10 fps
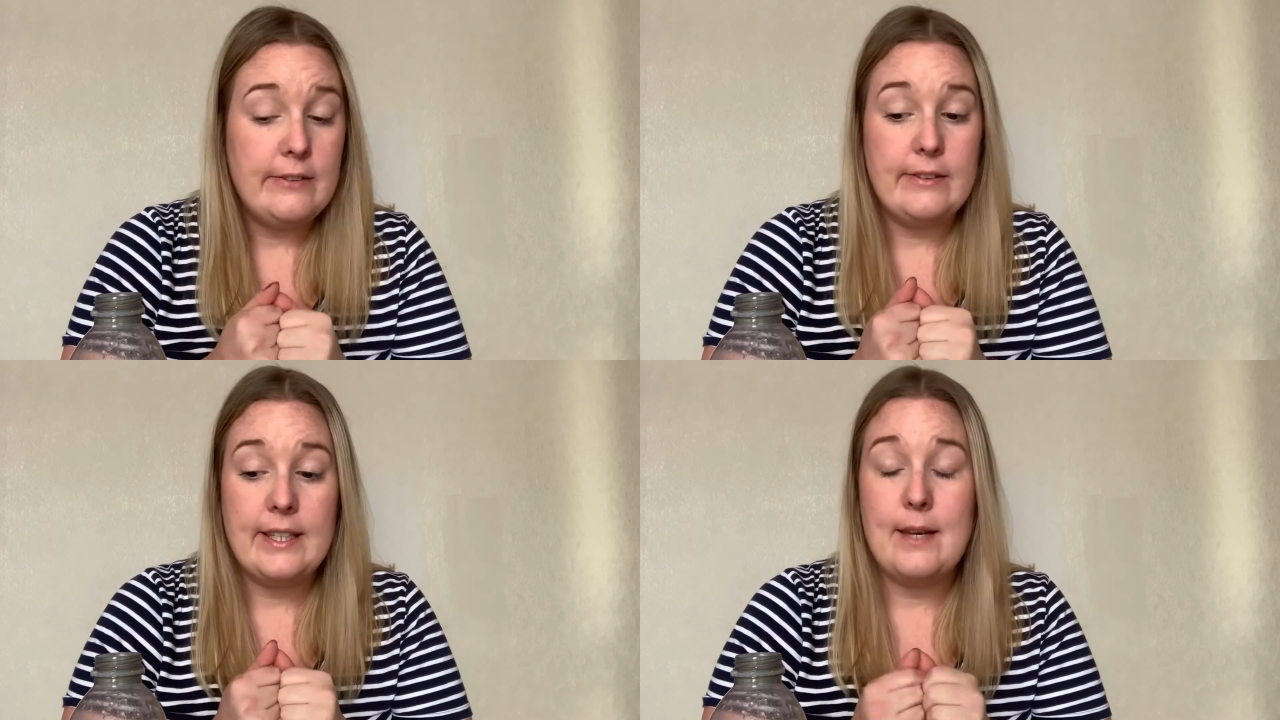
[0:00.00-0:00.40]

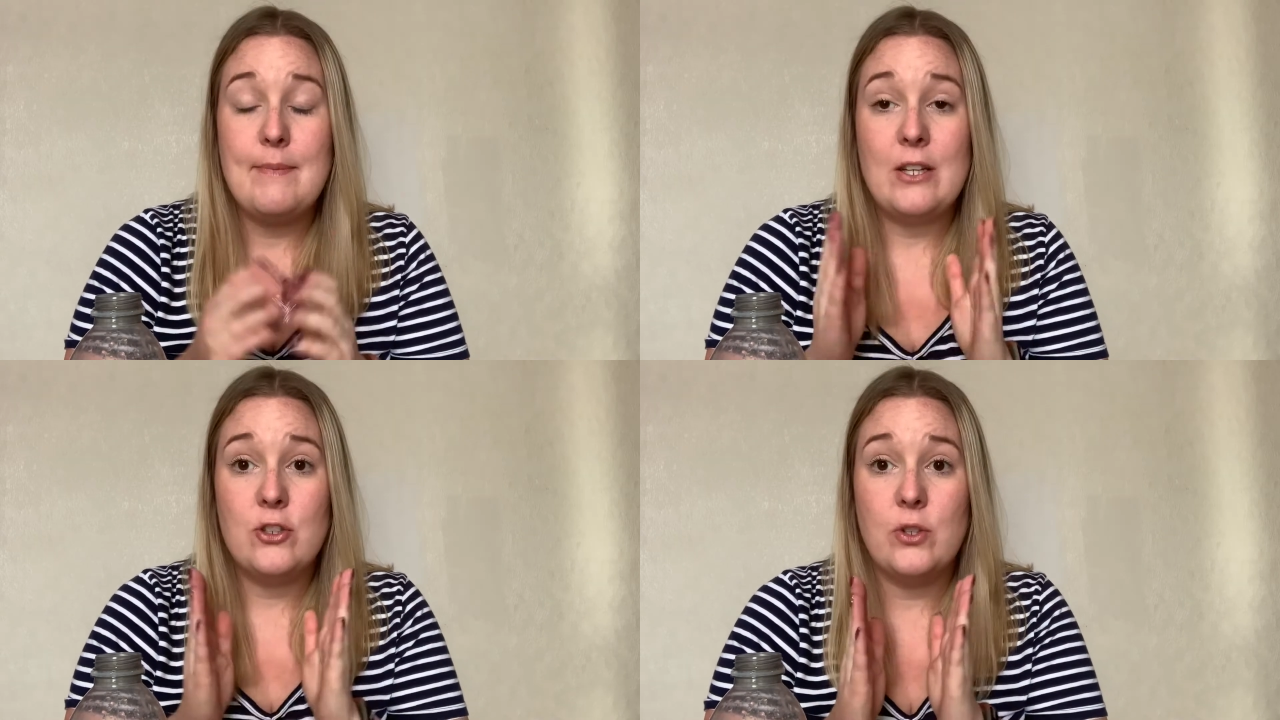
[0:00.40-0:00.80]
Okay,
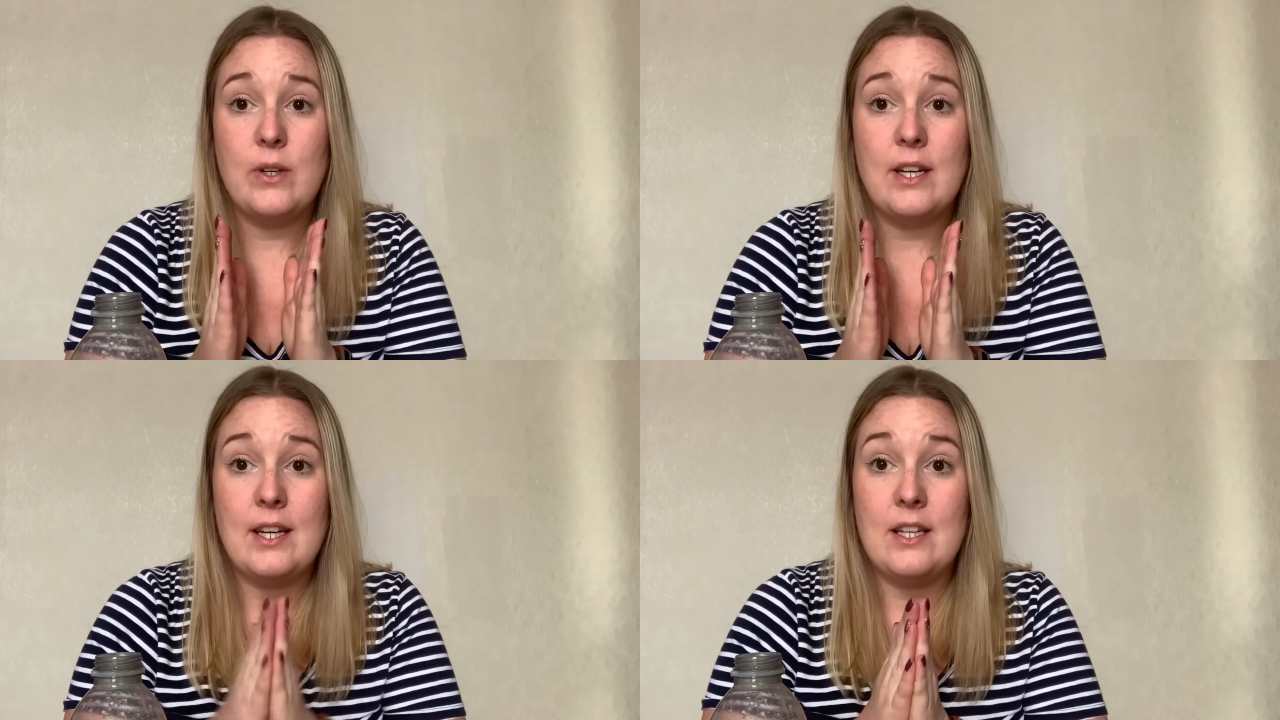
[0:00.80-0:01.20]
make
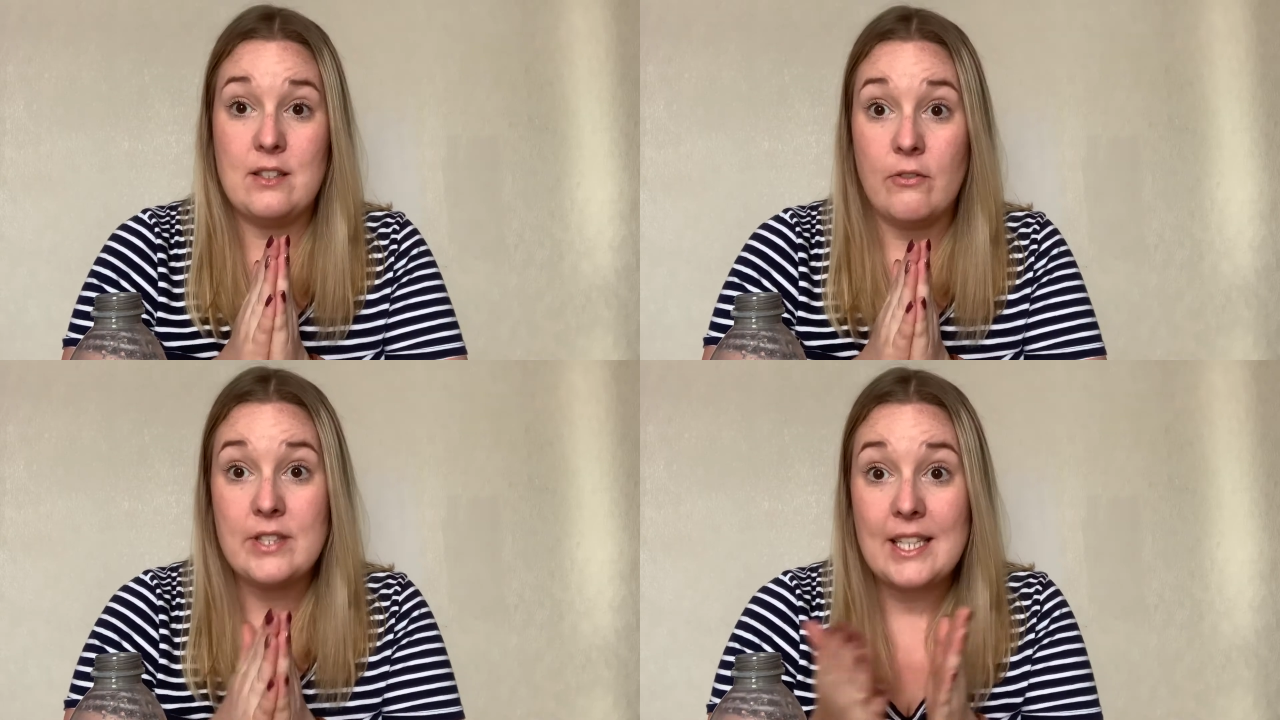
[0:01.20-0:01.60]
sure it's
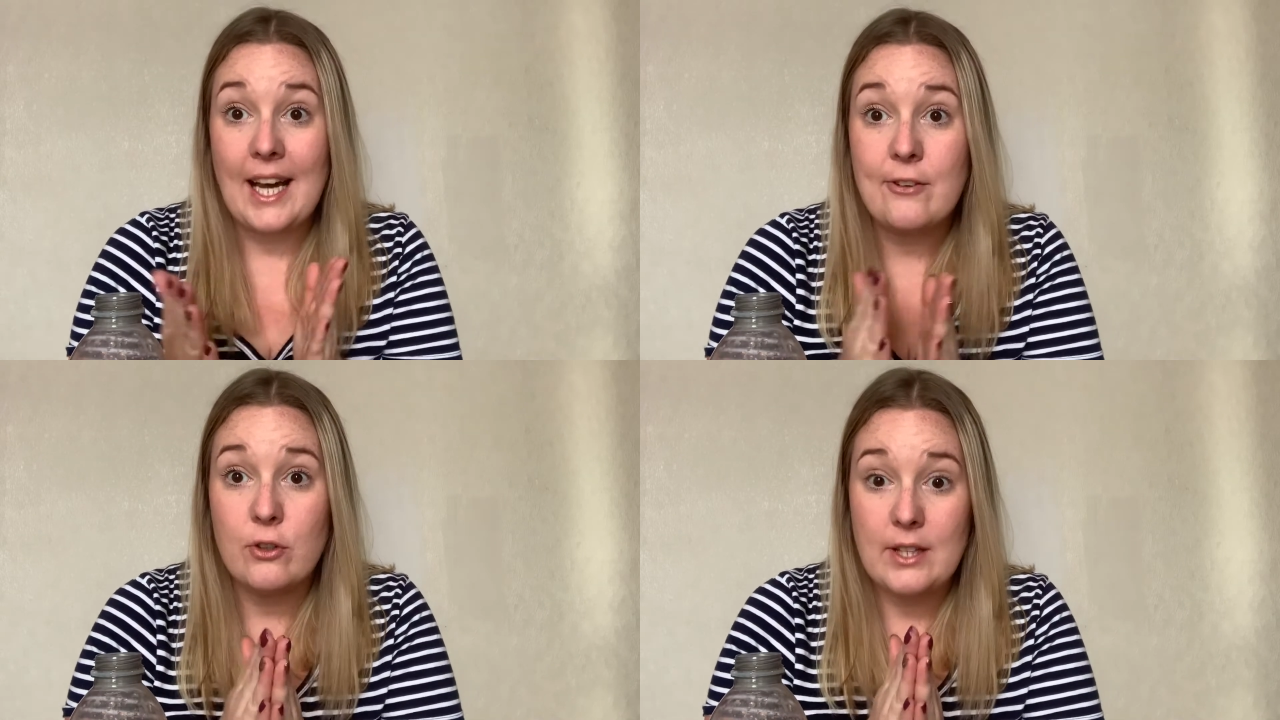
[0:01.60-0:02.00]
obviously an
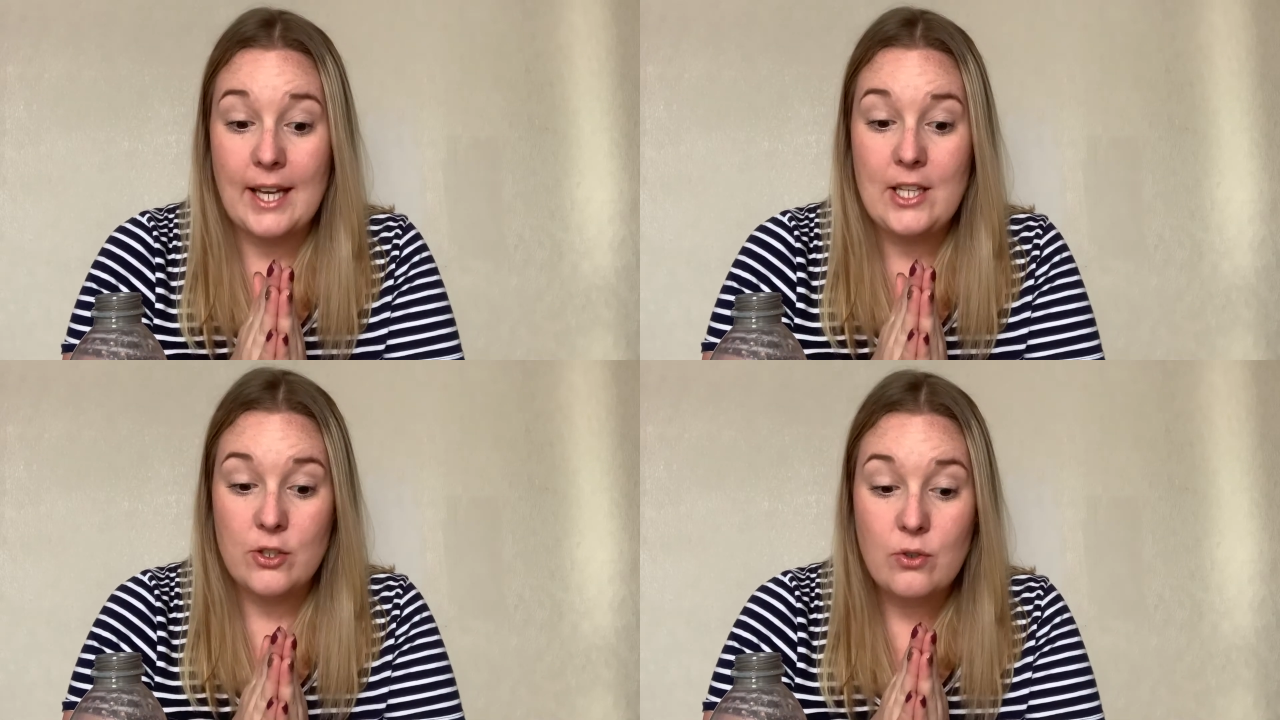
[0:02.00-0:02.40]
adult
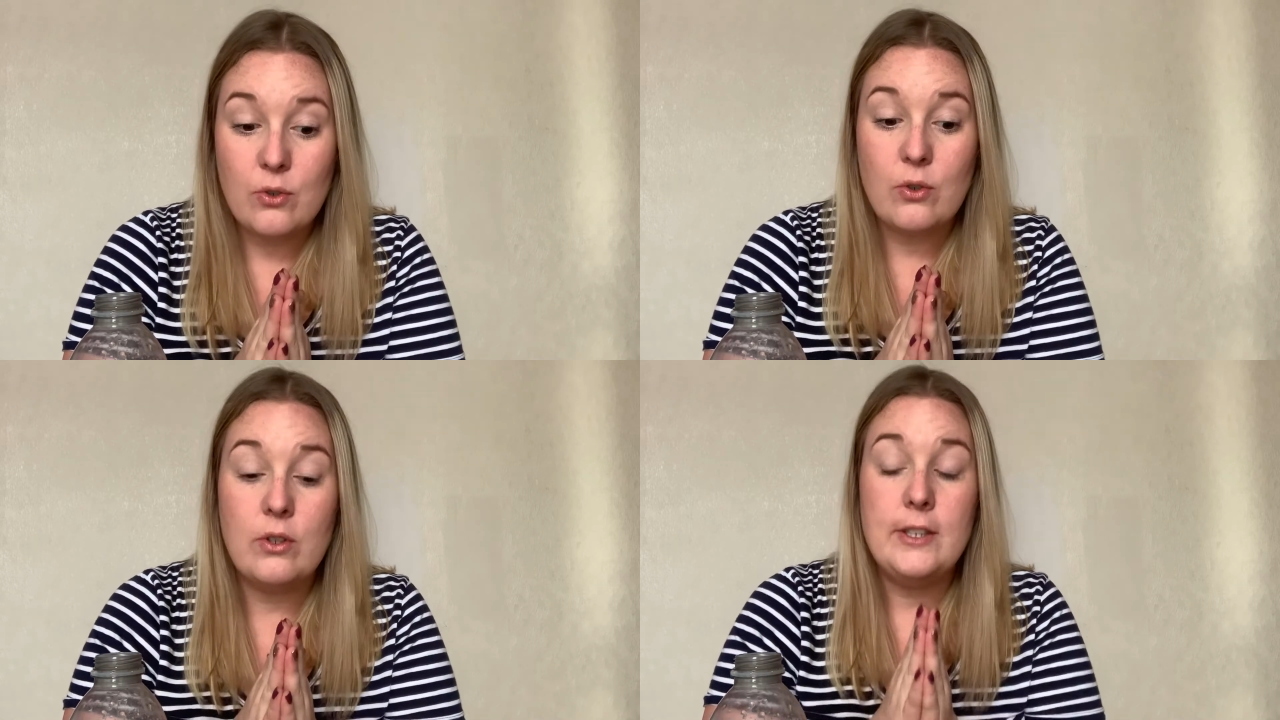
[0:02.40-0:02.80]
that you
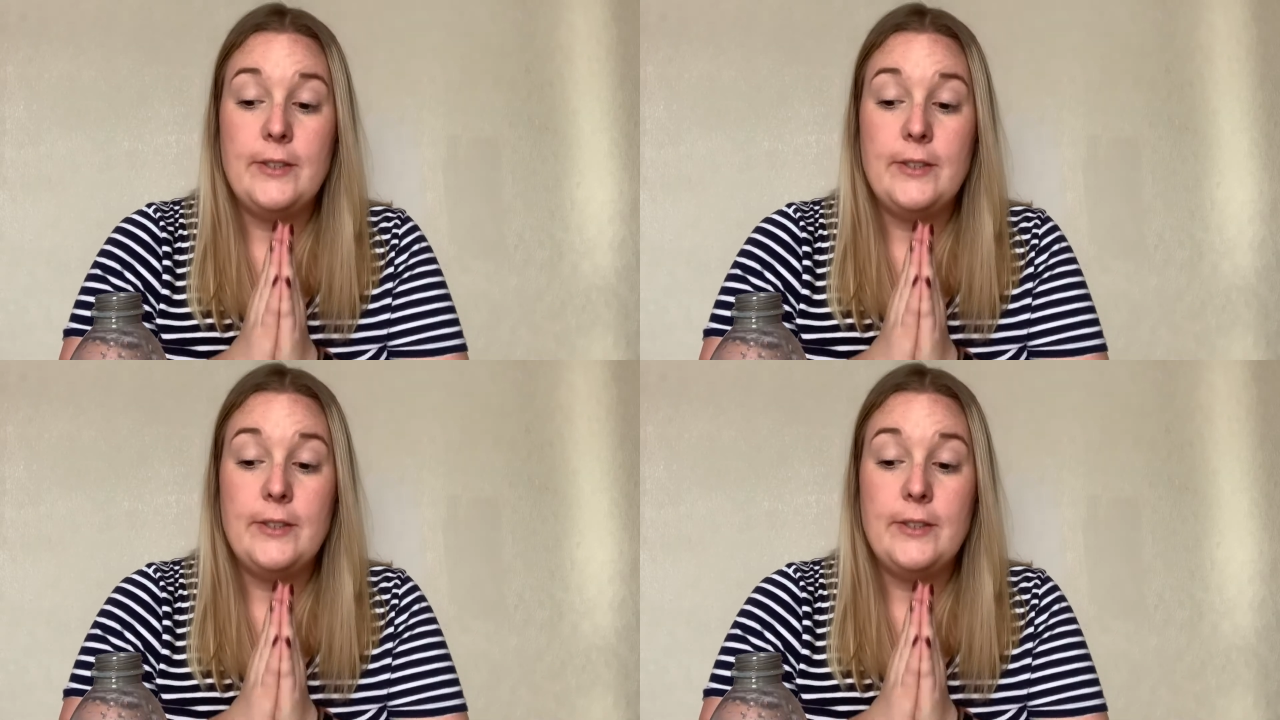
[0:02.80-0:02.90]
know.